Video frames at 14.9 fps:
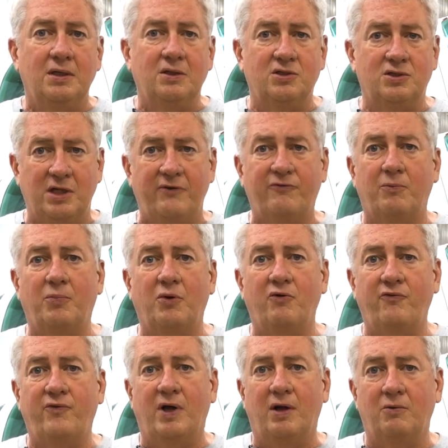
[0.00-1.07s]
The safer
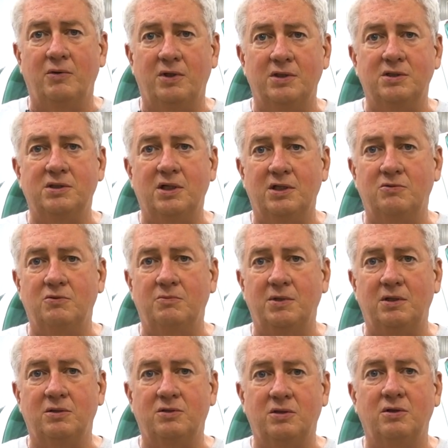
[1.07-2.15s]
profile in this case would
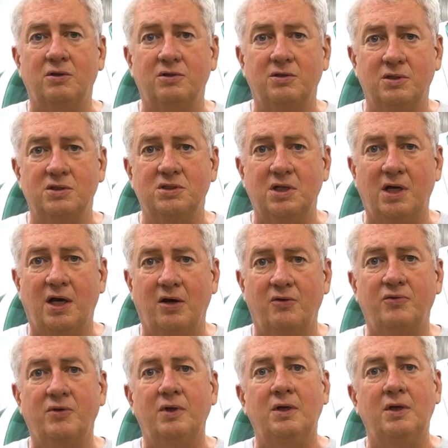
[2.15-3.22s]
be to turn to the
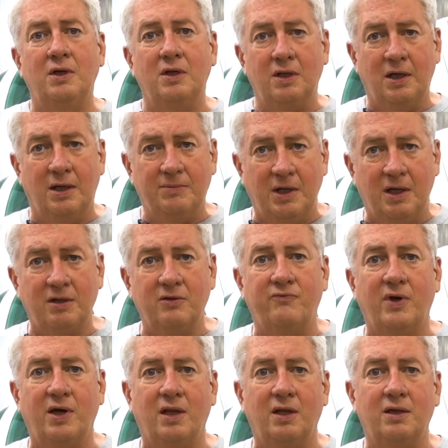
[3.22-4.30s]
south, climb down the
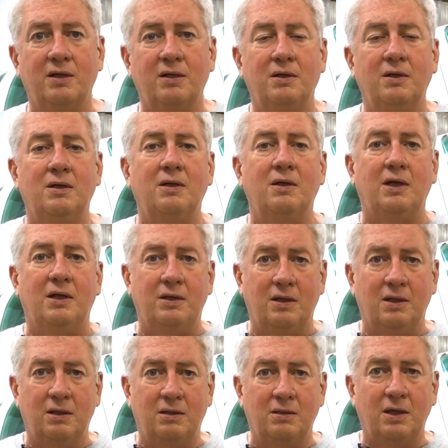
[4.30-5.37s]
valley, and
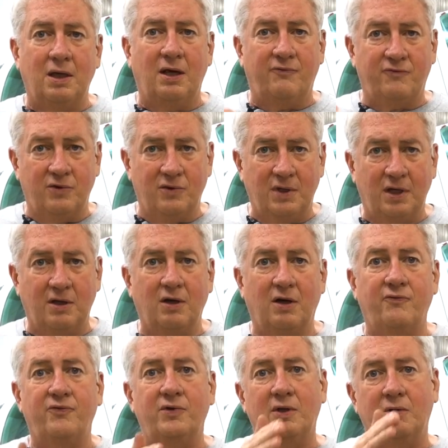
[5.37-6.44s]
then after
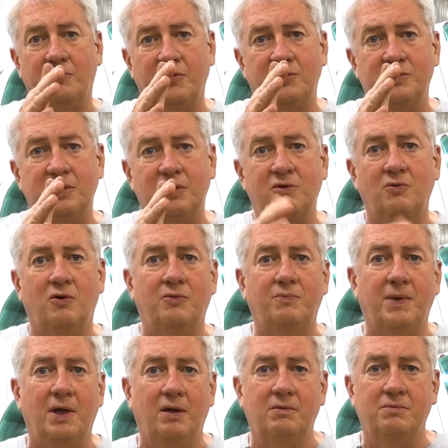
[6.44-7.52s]
takeoff, and then proceed
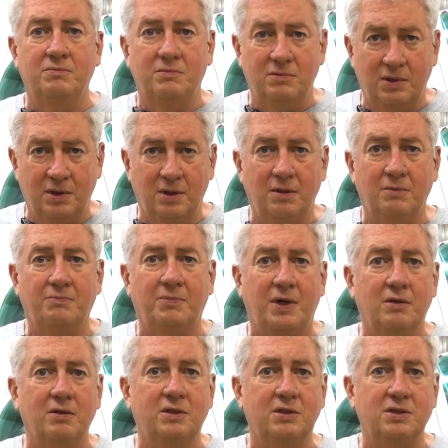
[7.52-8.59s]
northbound.
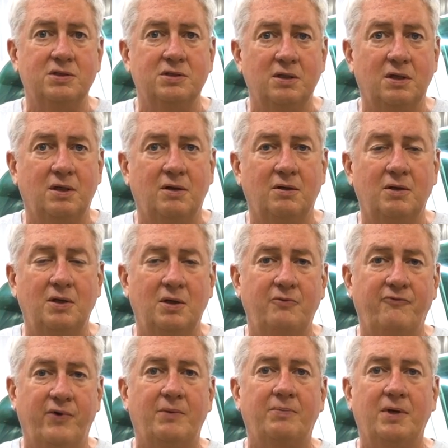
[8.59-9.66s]
Apparently this
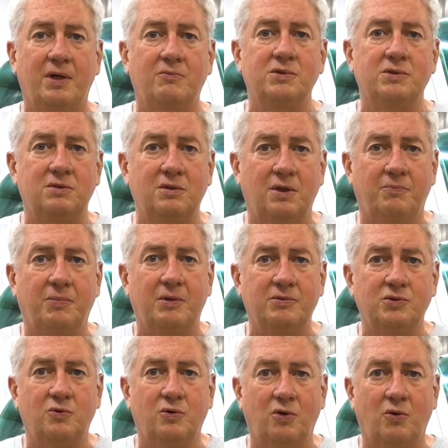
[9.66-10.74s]
flight plan was the airplane
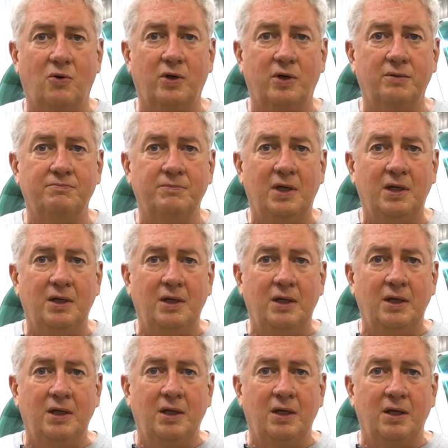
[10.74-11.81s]
was going to Oregon.
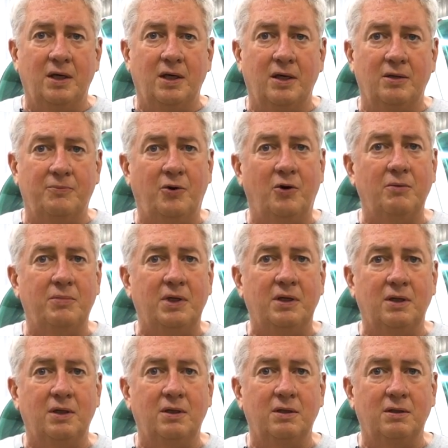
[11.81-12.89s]
The point
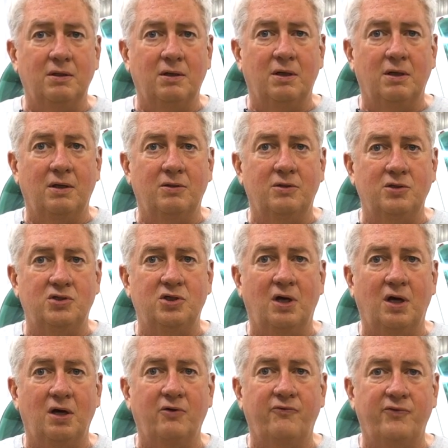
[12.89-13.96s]
being, the
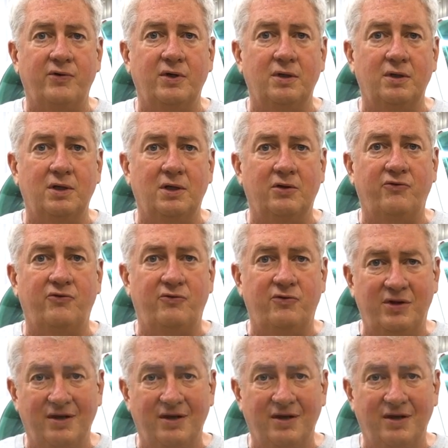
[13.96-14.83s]
geography is a